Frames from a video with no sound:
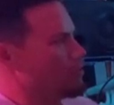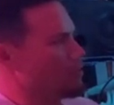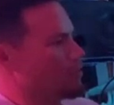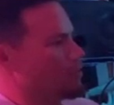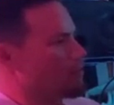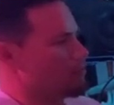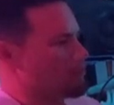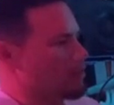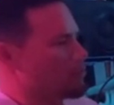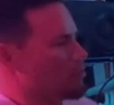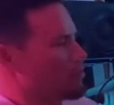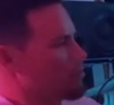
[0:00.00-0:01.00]
that
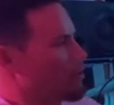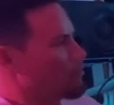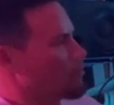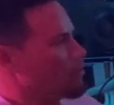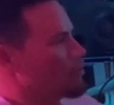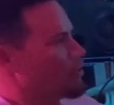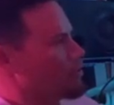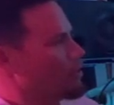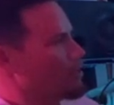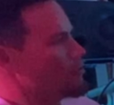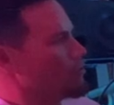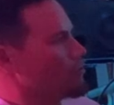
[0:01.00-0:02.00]
they wouldn't say if they were sitting
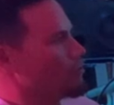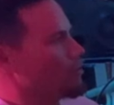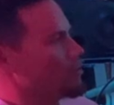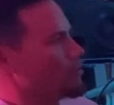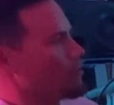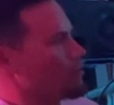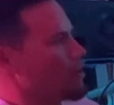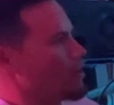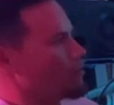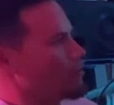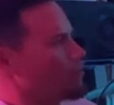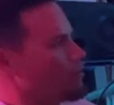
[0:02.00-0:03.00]
next to you if they could see the
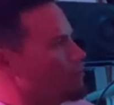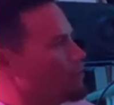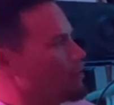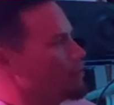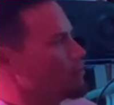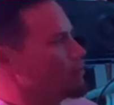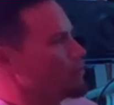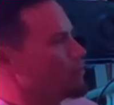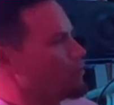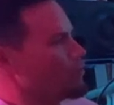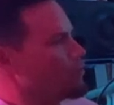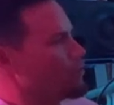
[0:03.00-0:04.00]
reaction on your face,
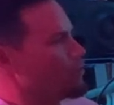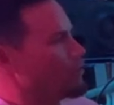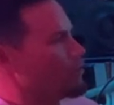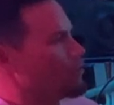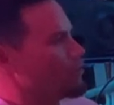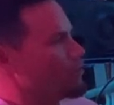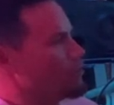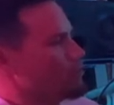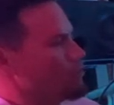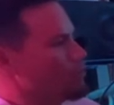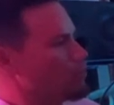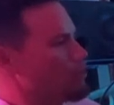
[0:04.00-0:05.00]
you know, yeah. or even
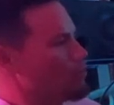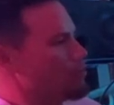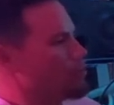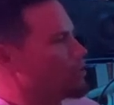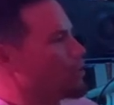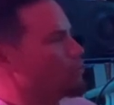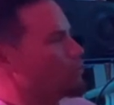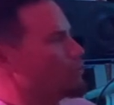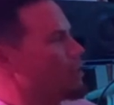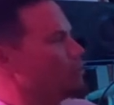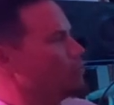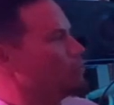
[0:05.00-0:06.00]
whatever potential
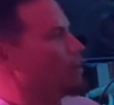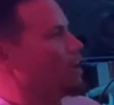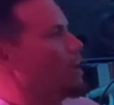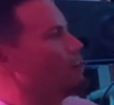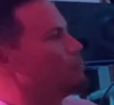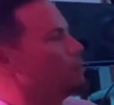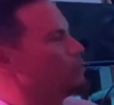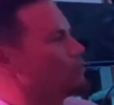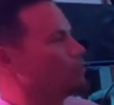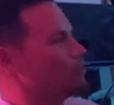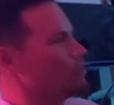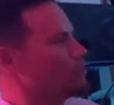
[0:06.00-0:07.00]
reaction you might have based
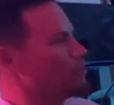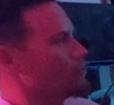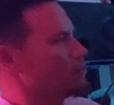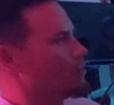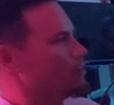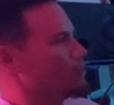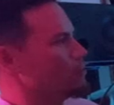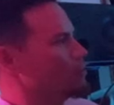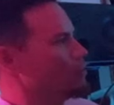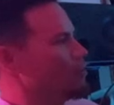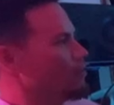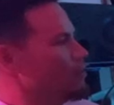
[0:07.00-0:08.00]
on what it is they're saying
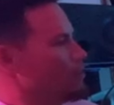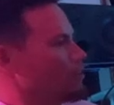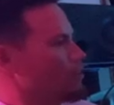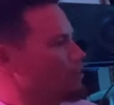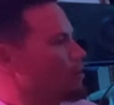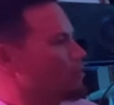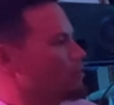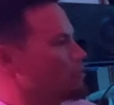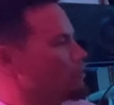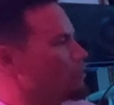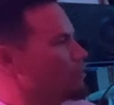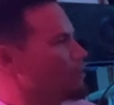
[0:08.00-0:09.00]
that's going to cause you
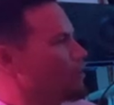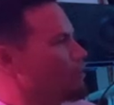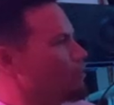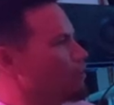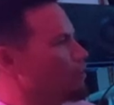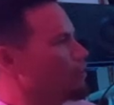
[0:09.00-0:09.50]
to feel that way.